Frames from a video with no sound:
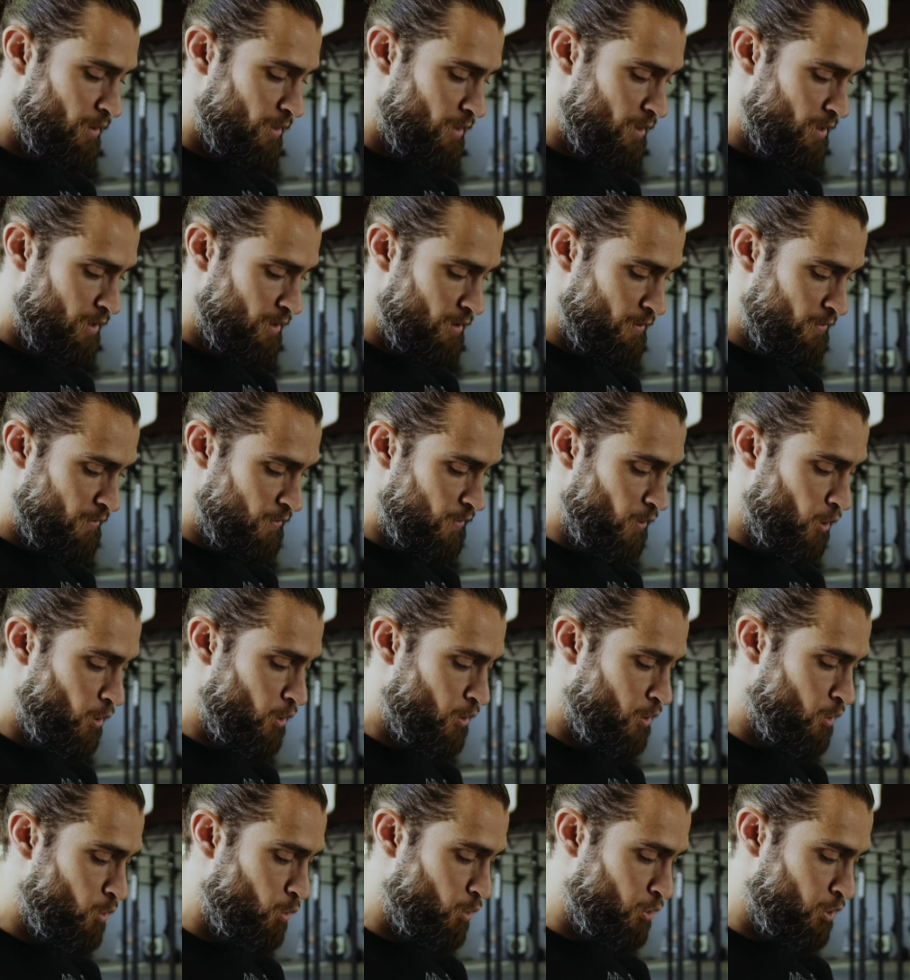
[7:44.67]
The
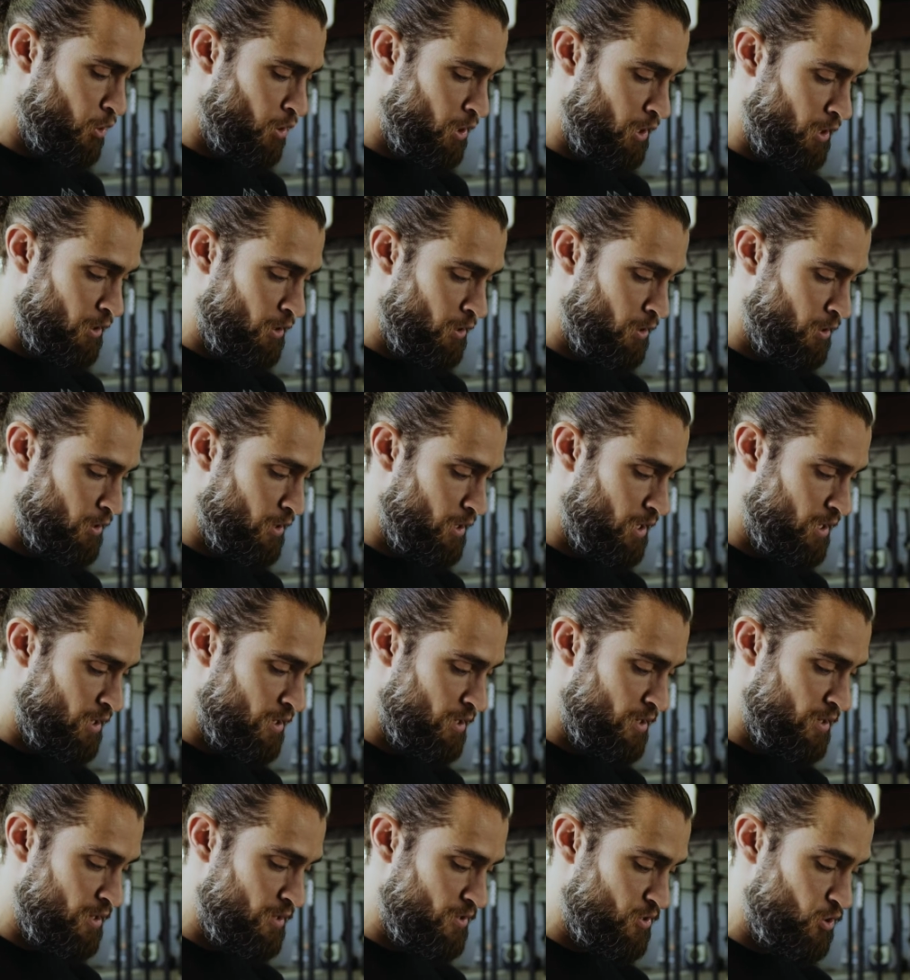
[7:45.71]
far corner here
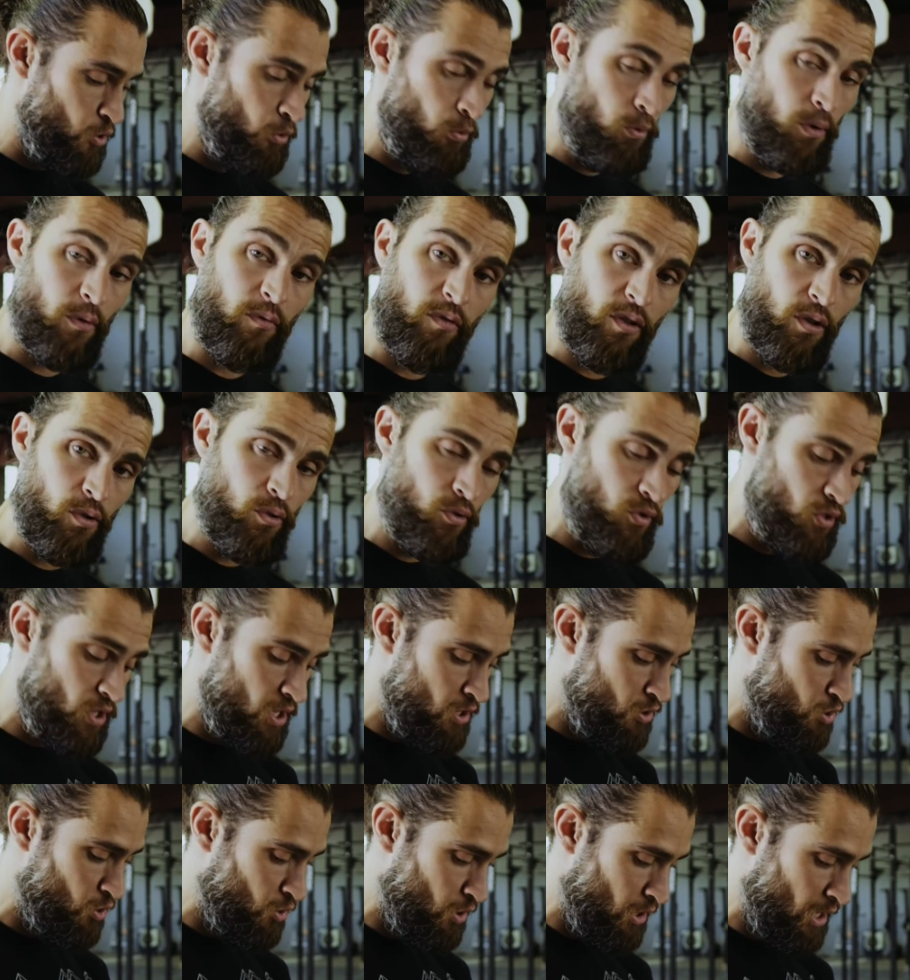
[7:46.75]
is your reviews,
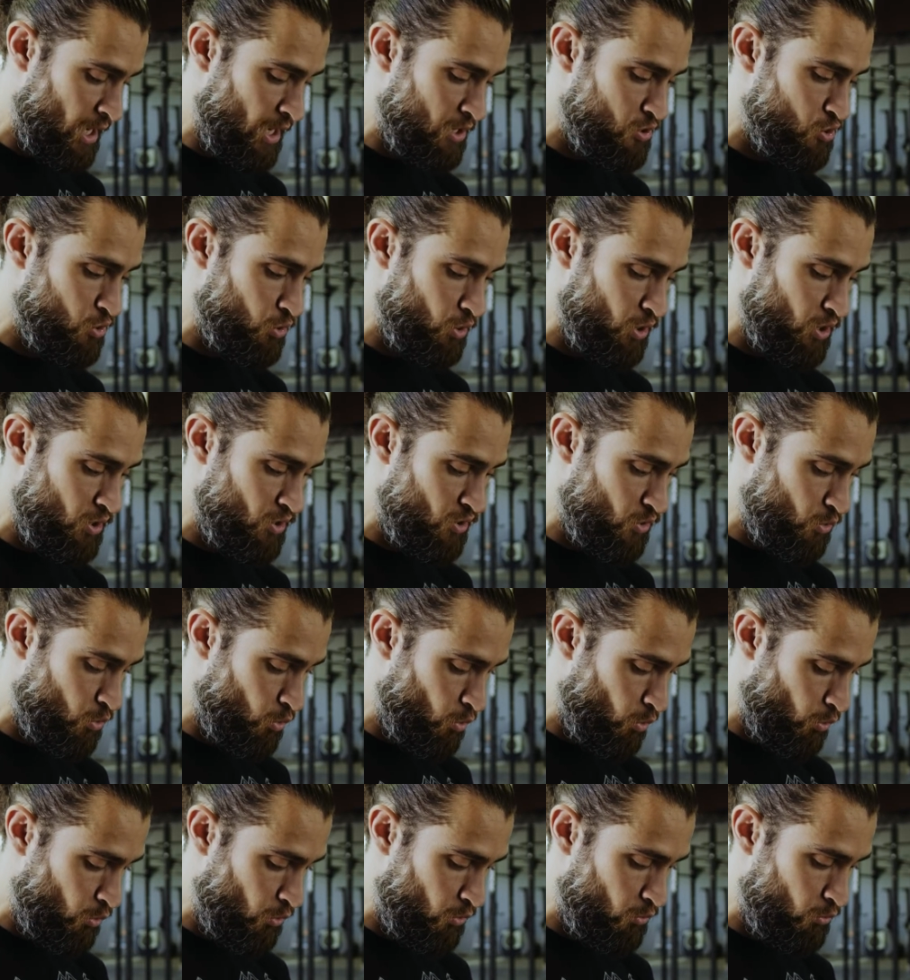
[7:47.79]
and you can actually
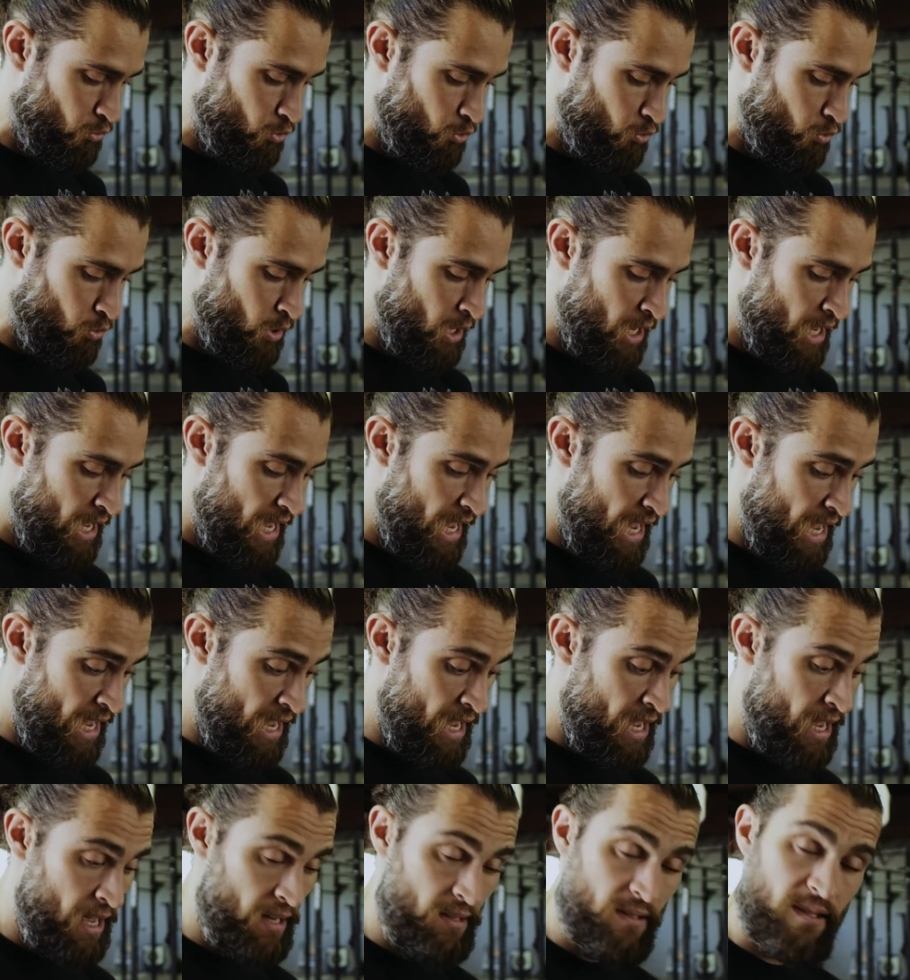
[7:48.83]
scroll through
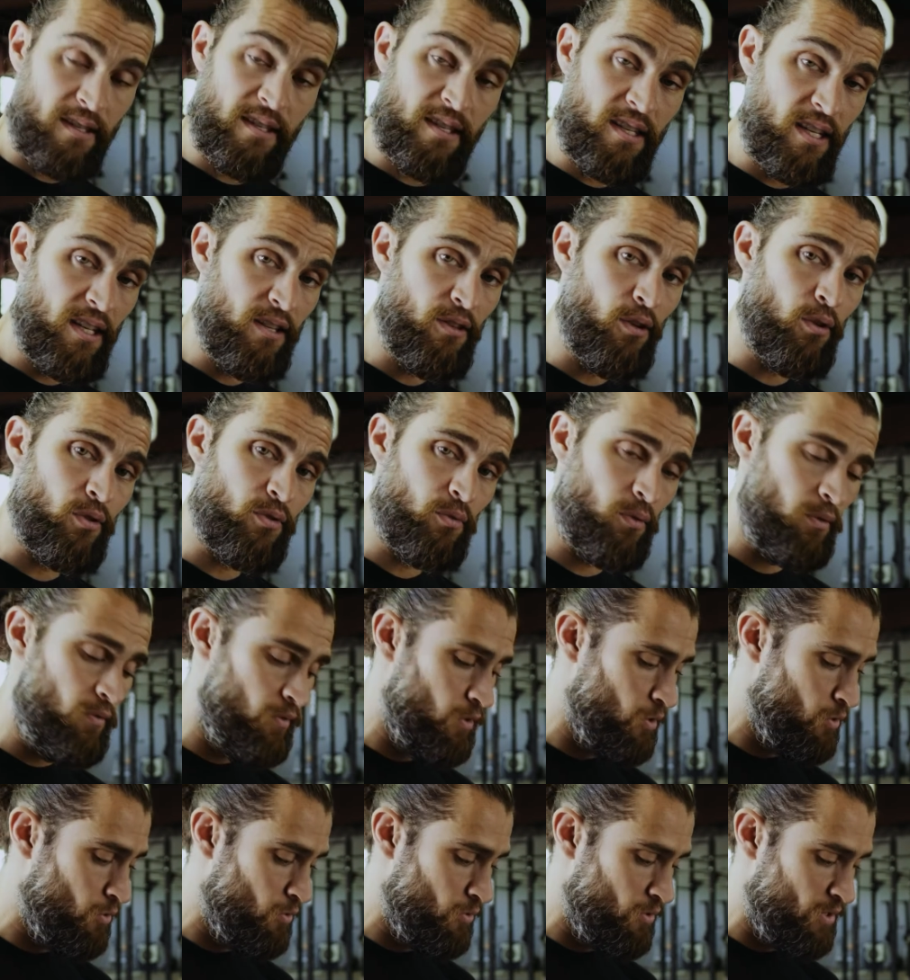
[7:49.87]
and see those
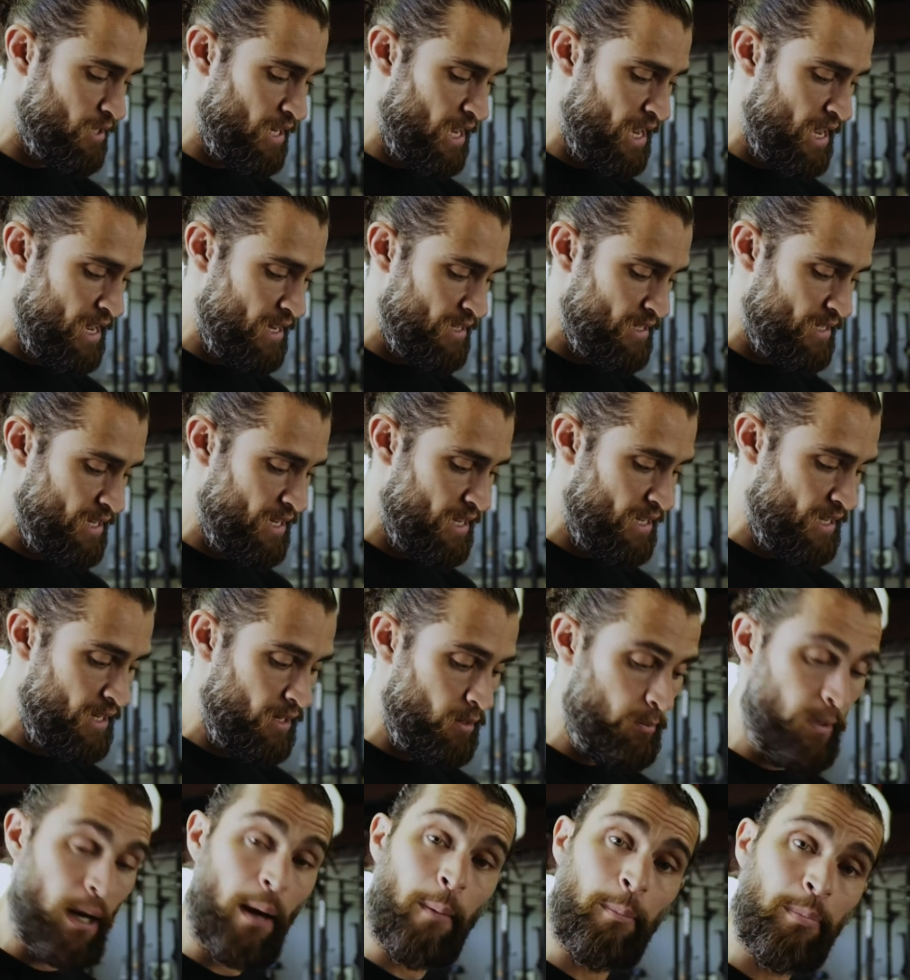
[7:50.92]
reviews as they
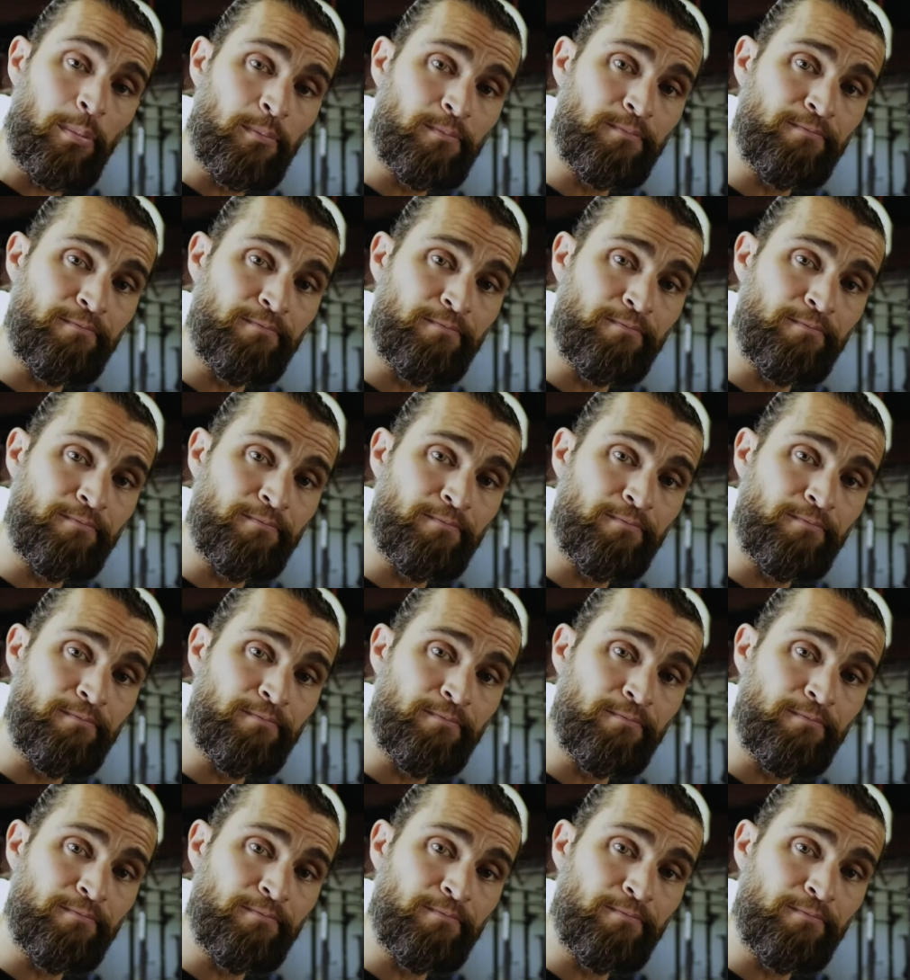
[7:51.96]
come up.